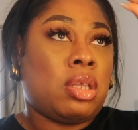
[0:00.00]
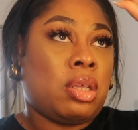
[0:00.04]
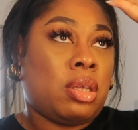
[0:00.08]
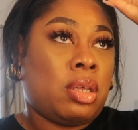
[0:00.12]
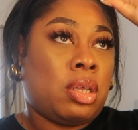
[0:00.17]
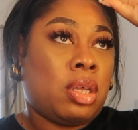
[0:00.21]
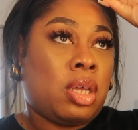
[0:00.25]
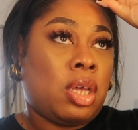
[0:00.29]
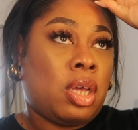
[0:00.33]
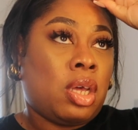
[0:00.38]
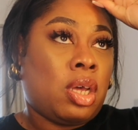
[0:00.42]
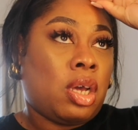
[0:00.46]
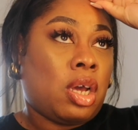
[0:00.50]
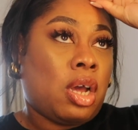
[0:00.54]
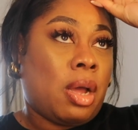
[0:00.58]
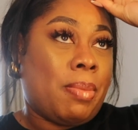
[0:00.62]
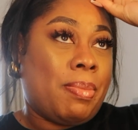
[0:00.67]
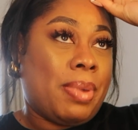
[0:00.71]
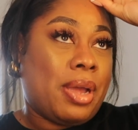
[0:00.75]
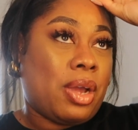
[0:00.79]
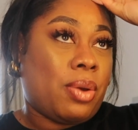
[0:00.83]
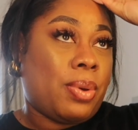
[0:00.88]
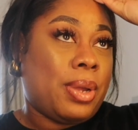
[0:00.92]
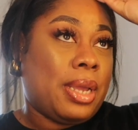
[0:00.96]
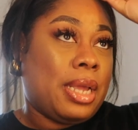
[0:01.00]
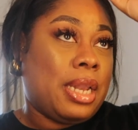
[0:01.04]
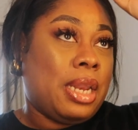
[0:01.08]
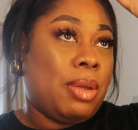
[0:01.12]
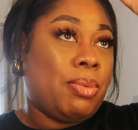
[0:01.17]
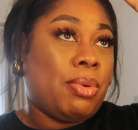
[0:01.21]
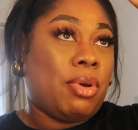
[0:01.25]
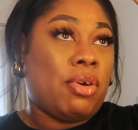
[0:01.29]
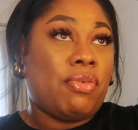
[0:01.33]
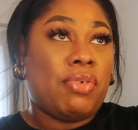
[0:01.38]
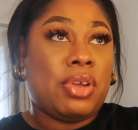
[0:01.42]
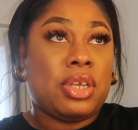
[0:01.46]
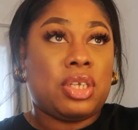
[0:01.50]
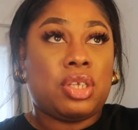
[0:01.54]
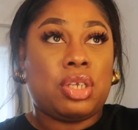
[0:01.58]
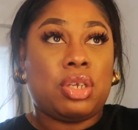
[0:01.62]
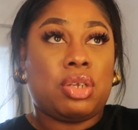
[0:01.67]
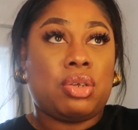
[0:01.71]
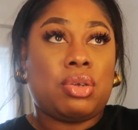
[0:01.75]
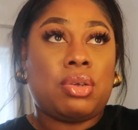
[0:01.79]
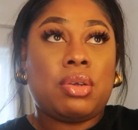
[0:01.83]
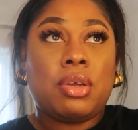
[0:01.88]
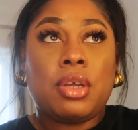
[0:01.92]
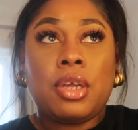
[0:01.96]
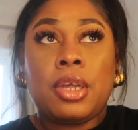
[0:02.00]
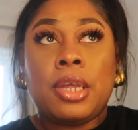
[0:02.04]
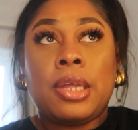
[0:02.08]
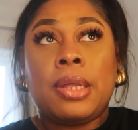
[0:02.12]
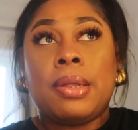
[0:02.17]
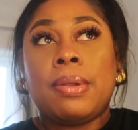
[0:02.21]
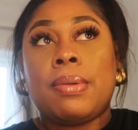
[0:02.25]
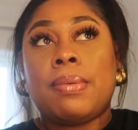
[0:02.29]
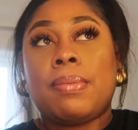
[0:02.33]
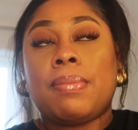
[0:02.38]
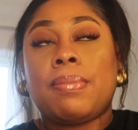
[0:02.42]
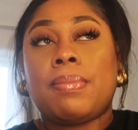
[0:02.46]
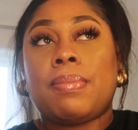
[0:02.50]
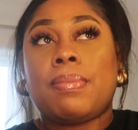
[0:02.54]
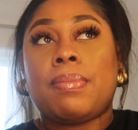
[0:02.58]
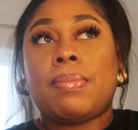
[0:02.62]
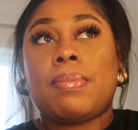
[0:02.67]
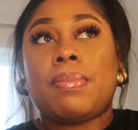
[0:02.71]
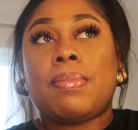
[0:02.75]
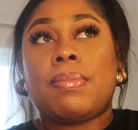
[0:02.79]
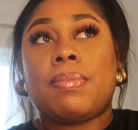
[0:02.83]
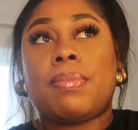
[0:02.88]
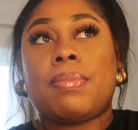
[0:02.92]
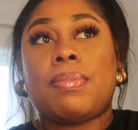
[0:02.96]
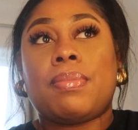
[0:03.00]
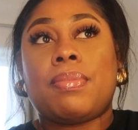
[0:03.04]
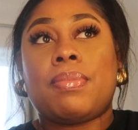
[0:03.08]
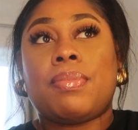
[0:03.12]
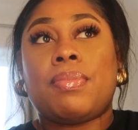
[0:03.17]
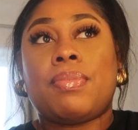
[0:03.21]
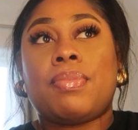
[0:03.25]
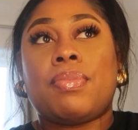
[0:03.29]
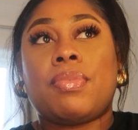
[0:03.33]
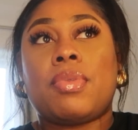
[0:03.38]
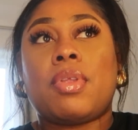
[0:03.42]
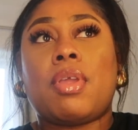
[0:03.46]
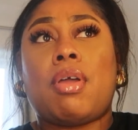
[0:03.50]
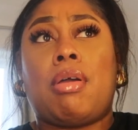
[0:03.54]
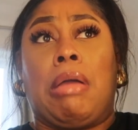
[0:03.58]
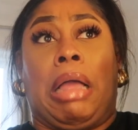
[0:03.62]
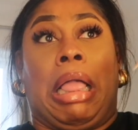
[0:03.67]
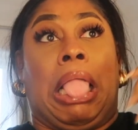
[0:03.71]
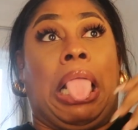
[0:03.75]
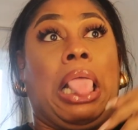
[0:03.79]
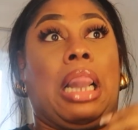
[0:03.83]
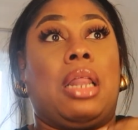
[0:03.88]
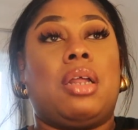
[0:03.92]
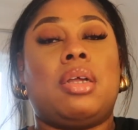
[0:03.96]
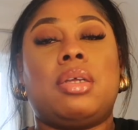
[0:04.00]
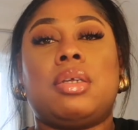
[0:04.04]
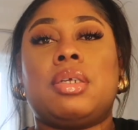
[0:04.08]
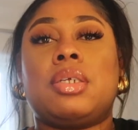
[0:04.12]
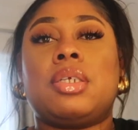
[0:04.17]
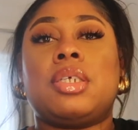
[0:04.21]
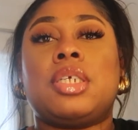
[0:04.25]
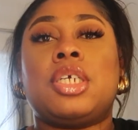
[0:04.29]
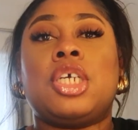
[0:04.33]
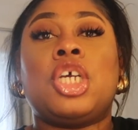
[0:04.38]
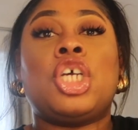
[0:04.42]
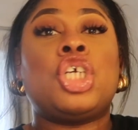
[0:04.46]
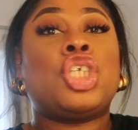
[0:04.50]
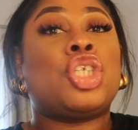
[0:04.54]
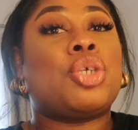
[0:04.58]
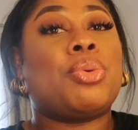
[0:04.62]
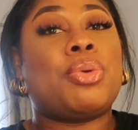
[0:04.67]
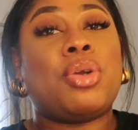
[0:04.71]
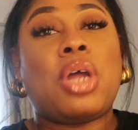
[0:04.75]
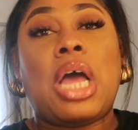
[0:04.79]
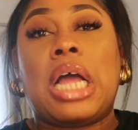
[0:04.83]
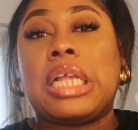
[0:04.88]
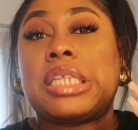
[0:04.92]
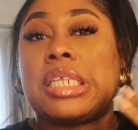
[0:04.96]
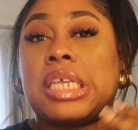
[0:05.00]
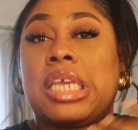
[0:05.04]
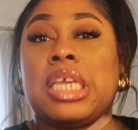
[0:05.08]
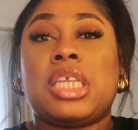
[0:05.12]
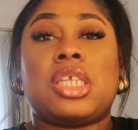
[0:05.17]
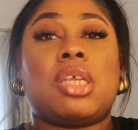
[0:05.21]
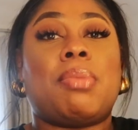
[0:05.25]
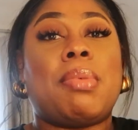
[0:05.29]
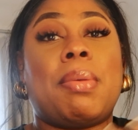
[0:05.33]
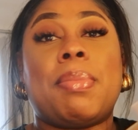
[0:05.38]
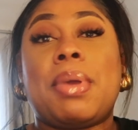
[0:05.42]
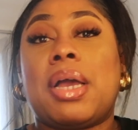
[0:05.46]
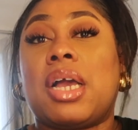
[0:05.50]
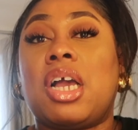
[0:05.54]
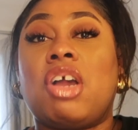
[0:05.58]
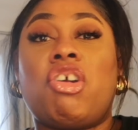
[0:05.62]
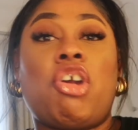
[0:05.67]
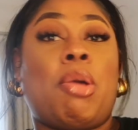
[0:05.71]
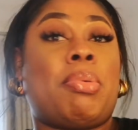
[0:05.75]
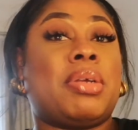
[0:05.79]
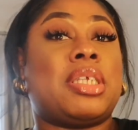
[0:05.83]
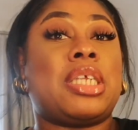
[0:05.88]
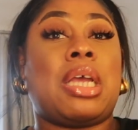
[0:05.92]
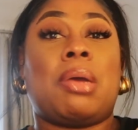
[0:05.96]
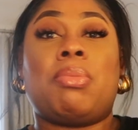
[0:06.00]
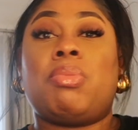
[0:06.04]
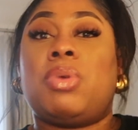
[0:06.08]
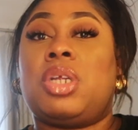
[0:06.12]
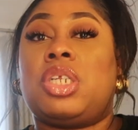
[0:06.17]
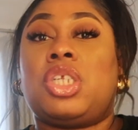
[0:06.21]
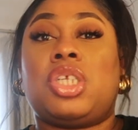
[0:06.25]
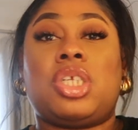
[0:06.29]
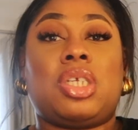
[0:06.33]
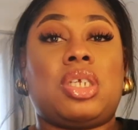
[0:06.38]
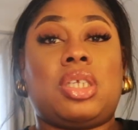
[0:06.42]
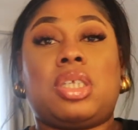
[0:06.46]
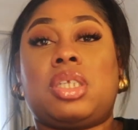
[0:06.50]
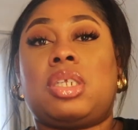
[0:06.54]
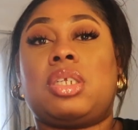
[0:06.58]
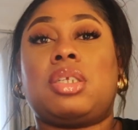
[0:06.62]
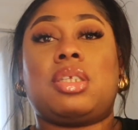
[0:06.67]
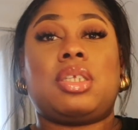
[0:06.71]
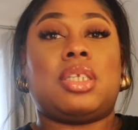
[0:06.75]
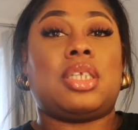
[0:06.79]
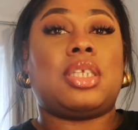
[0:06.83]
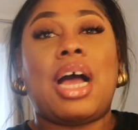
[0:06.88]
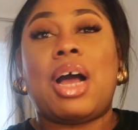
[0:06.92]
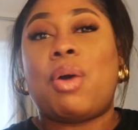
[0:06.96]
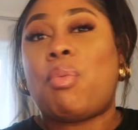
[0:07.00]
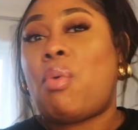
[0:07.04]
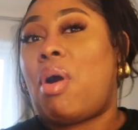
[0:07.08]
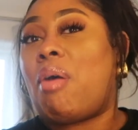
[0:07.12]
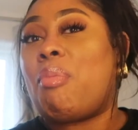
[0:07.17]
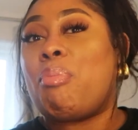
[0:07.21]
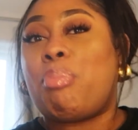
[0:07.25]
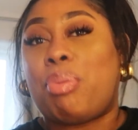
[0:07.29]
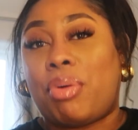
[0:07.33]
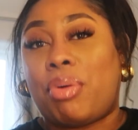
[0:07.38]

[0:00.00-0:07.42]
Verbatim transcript: to come back quickly. We've got things to do. Oh, no, we're not out to eat, honey. So we're not out to eat, so maybe I can grab a sandwich at one